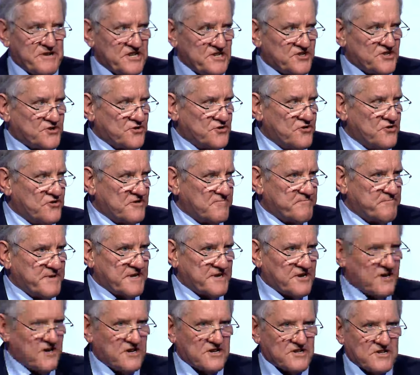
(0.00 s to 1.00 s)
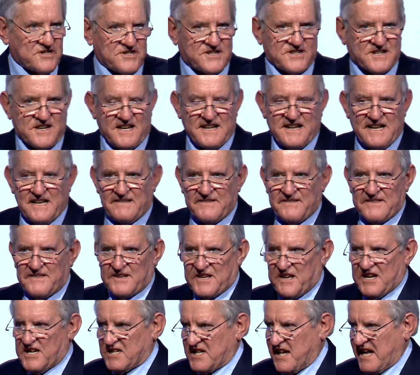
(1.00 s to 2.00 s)
short because
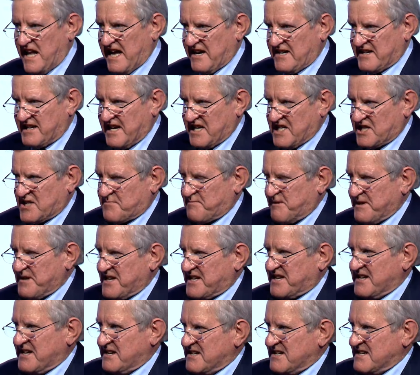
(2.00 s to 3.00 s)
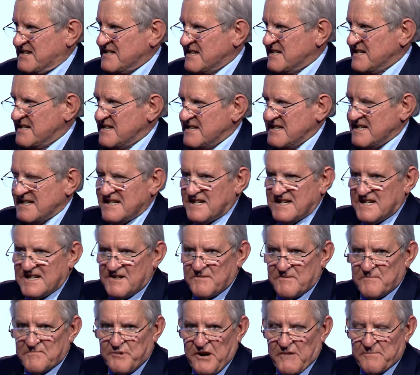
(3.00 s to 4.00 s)
guest, our guest speaker
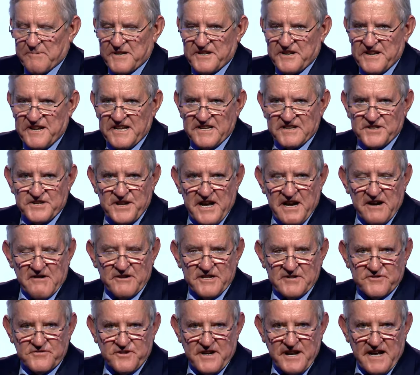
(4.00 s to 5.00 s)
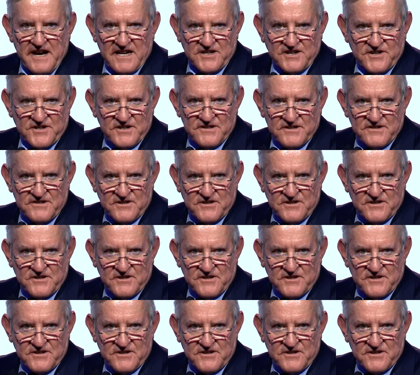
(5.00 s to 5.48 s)
probably needs no introduction.